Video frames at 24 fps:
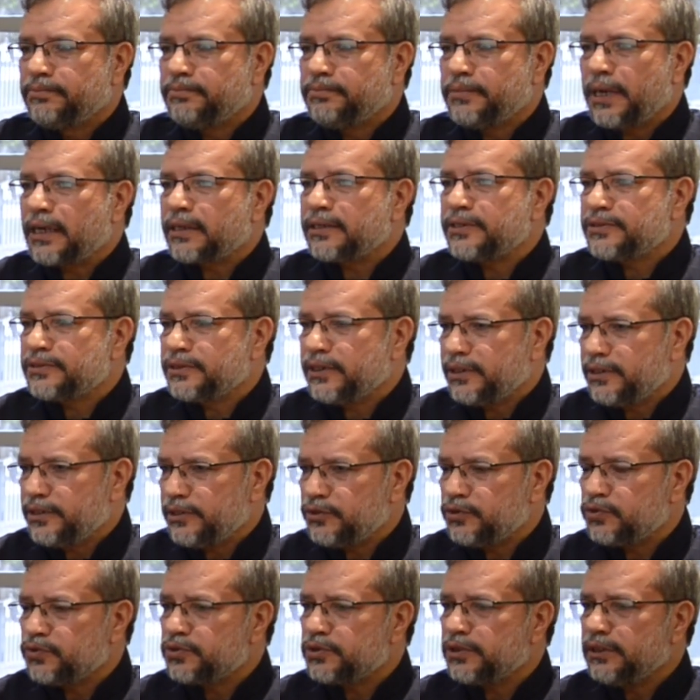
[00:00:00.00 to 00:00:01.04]

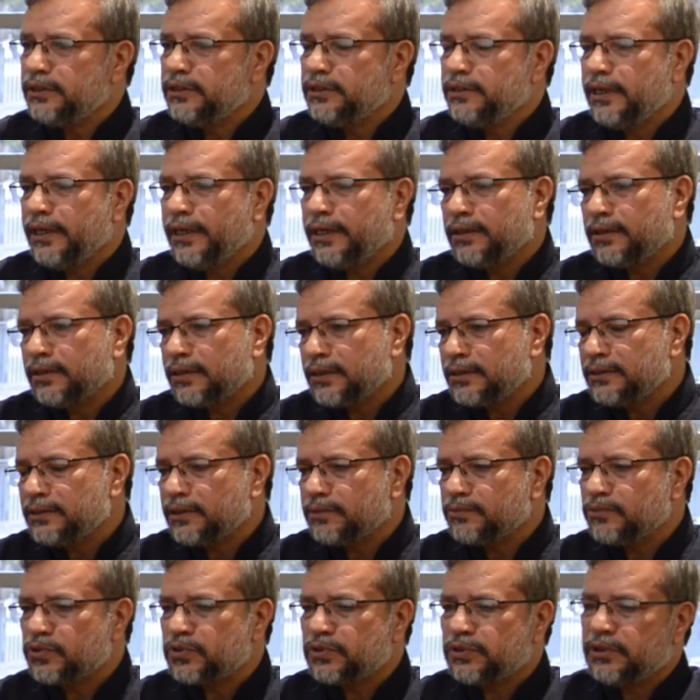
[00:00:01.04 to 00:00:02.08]
Pakistani usually and
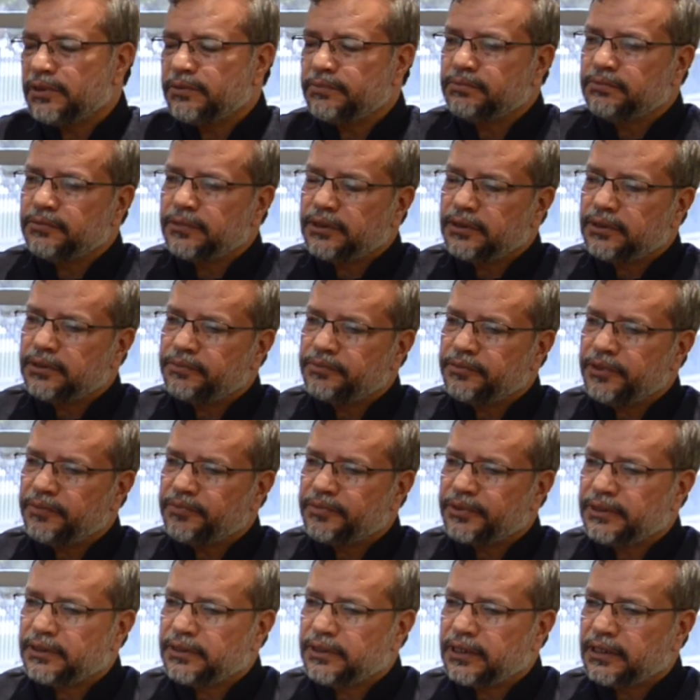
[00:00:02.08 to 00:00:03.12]
other Muslim
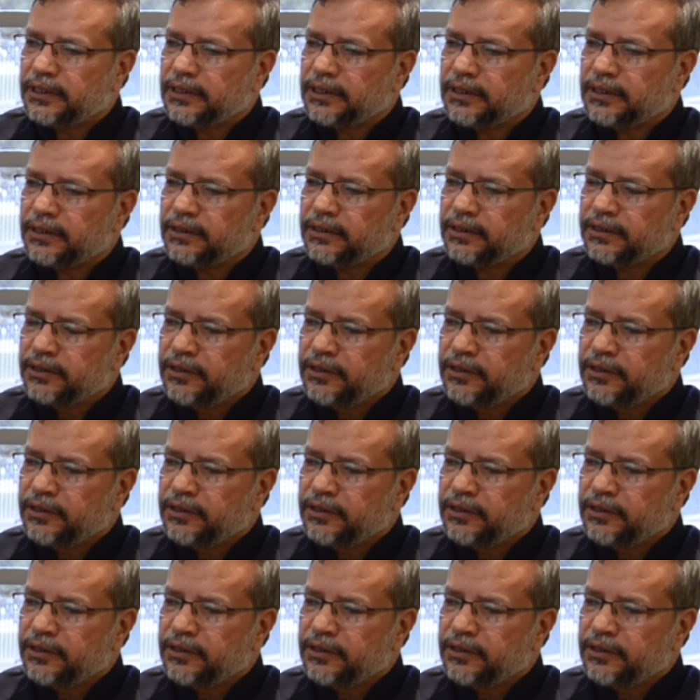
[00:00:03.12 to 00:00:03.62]
people are